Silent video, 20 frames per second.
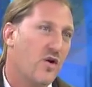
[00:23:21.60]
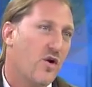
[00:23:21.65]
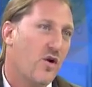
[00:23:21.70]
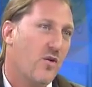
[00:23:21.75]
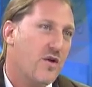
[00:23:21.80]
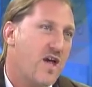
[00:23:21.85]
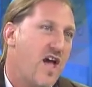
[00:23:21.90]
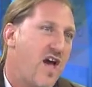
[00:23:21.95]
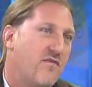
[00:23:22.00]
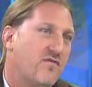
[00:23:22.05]

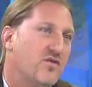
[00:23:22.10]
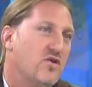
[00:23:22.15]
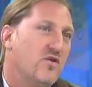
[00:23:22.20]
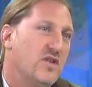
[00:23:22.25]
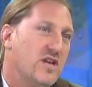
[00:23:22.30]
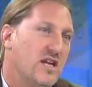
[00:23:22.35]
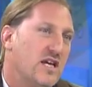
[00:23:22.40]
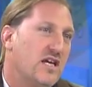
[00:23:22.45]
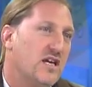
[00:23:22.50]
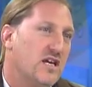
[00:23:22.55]
we have
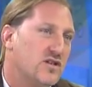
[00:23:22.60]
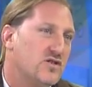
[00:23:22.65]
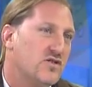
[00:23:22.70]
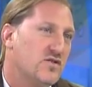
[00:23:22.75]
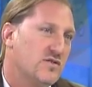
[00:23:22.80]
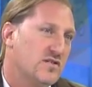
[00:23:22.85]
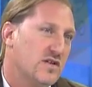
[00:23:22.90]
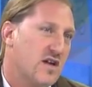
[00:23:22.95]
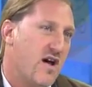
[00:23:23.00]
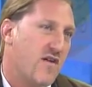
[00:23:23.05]
unique
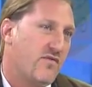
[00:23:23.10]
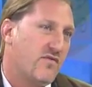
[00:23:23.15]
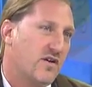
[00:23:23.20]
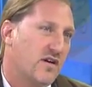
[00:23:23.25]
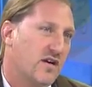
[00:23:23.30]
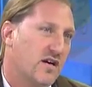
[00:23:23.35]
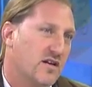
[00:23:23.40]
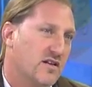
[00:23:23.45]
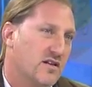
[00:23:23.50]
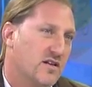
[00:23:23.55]
issues in
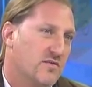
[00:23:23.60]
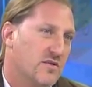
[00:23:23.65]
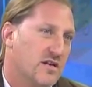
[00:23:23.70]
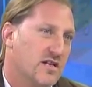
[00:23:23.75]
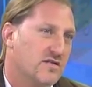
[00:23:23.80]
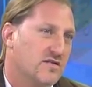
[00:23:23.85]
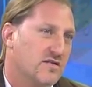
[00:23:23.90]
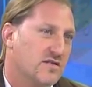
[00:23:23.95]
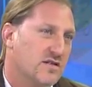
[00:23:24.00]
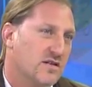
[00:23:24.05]
Africa that we
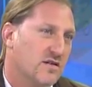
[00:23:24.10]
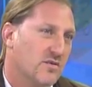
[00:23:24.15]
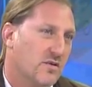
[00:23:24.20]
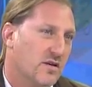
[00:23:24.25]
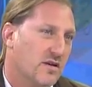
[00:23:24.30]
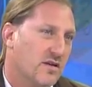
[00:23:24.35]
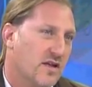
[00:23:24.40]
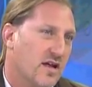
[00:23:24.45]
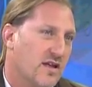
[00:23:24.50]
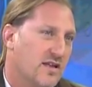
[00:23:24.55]
need to deal
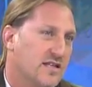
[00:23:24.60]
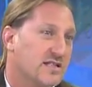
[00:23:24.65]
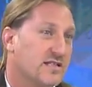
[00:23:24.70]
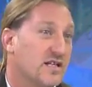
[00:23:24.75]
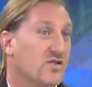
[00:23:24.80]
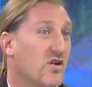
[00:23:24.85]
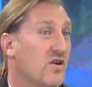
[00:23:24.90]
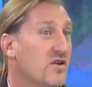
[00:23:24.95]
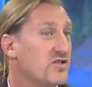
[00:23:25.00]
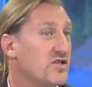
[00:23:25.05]
with. I think
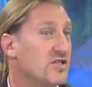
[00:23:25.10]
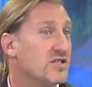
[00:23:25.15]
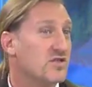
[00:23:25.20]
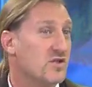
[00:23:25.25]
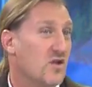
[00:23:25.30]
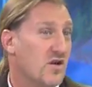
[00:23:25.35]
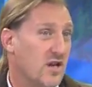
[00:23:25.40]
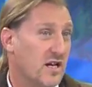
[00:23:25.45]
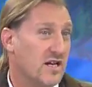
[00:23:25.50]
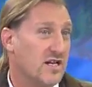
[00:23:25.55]
technology is
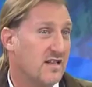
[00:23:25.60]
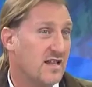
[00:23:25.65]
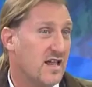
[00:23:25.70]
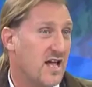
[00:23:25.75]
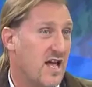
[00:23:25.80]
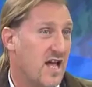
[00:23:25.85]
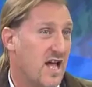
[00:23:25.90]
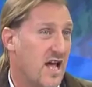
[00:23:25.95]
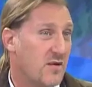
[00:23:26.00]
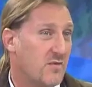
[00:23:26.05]
certainly
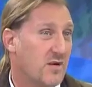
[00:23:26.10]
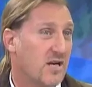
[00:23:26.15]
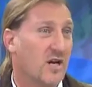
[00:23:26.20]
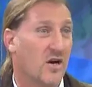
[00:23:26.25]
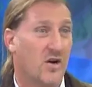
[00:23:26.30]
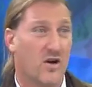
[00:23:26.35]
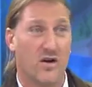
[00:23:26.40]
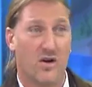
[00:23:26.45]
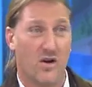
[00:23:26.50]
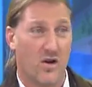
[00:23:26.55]
there, and we
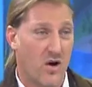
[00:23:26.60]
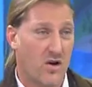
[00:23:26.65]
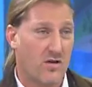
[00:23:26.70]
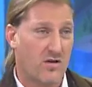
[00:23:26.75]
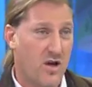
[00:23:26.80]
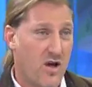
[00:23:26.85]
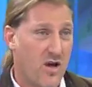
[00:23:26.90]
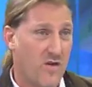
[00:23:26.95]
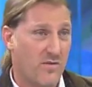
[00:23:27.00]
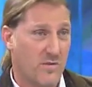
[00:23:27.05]
can learn a
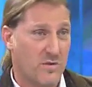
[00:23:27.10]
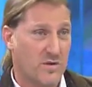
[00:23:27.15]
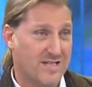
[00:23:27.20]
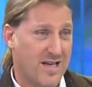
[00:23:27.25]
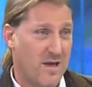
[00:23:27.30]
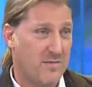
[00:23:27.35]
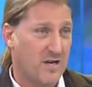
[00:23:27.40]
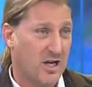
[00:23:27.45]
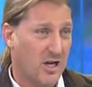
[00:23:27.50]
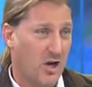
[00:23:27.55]
lot from what's
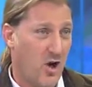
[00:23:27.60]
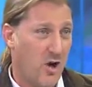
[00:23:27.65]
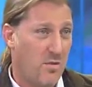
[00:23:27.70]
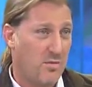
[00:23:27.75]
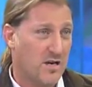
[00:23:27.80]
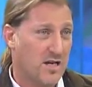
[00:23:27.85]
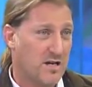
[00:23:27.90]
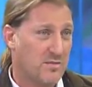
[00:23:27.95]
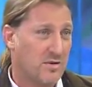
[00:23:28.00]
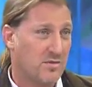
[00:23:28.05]
happening
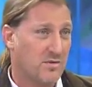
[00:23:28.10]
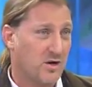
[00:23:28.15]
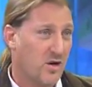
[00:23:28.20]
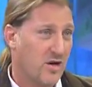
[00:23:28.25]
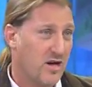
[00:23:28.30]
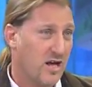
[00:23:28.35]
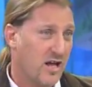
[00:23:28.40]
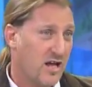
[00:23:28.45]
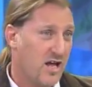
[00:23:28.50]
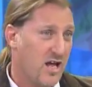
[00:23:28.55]
globally, but we've got
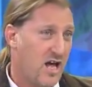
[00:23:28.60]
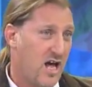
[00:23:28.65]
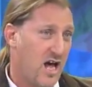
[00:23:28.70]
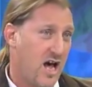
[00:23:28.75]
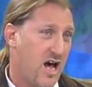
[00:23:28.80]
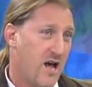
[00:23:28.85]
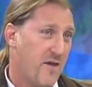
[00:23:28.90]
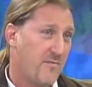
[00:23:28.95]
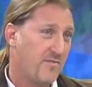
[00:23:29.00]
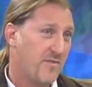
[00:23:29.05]
to
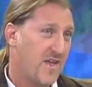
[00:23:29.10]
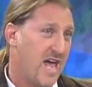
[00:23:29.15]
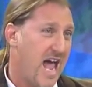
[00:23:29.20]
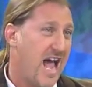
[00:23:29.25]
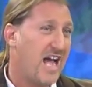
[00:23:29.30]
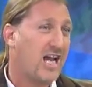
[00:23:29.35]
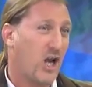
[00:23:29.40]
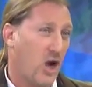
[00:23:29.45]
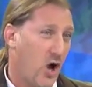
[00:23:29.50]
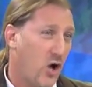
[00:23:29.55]

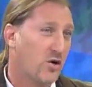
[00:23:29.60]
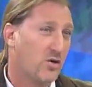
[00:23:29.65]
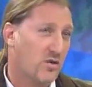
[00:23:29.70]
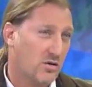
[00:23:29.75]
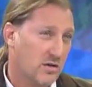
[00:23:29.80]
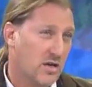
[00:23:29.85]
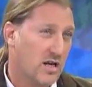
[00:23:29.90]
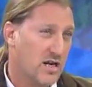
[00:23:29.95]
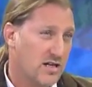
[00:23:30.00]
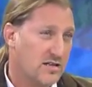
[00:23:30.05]
act
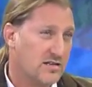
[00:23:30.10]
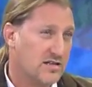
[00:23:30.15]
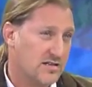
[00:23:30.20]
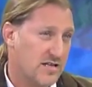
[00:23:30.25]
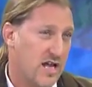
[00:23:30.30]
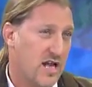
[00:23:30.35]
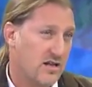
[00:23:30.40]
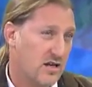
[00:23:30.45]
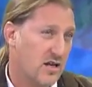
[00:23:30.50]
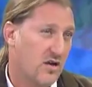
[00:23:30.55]
local and
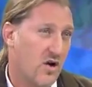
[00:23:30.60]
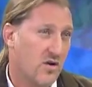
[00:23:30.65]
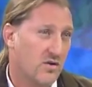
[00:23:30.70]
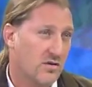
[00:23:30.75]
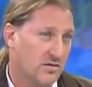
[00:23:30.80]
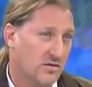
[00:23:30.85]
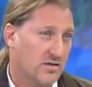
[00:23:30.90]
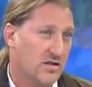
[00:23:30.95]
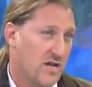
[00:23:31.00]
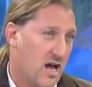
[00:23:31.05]
understand the
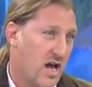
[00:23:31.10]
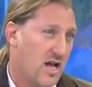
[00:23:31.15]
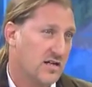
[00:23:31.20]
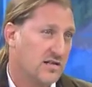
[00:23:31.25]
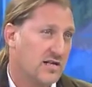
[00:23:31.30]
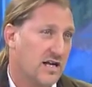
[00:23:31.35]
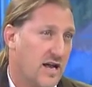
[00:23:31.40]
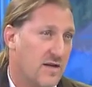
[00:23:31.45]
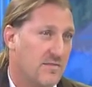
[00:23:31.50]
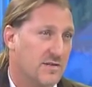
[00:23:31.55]
local
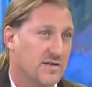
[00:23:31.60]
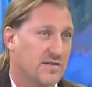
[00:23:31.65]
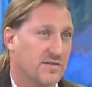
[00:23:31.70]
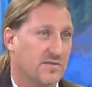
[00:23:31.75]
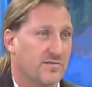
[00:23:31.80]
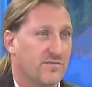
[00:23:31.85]
dilemmas.